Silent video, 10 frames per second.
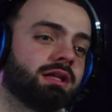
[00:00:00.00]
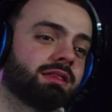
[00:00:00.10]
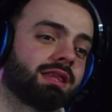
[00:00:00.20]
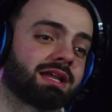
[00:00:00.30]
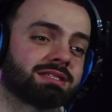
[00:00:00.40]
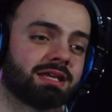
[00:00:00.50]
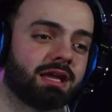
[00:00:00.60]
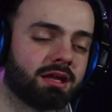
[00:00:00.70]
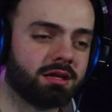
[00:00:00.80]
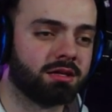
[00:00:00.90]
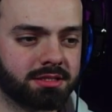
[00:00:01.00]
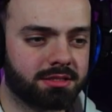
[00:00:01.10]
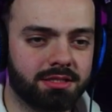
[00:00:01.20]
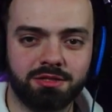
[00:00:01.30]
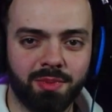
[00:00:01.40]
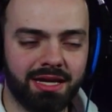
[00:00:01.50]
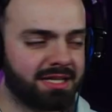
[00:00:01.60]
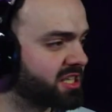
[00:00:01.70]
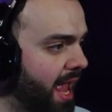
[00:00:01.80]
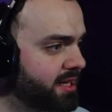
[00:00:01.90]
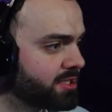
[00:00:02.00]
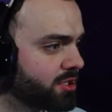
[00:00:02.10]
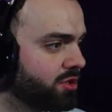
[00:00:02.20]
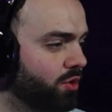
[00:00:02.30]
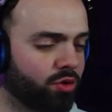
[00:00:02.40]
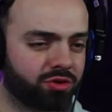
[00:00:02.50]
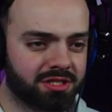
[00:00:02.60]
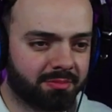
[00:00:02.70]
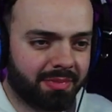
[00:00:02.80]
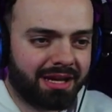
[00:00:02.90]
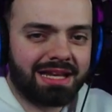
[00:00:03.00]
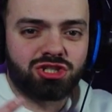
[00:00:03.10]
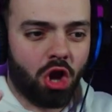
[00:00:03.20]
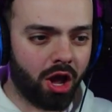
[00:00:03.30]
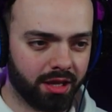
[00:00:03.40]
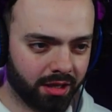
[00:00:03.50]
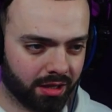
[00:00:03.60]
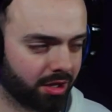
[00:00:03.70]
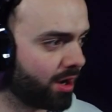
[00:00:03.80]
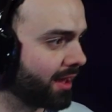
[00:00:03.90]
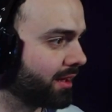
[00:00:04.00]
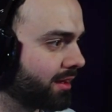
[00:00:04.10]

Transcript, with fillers: that's it. Does this mean he's dead? Or does it mean he's dying? Like,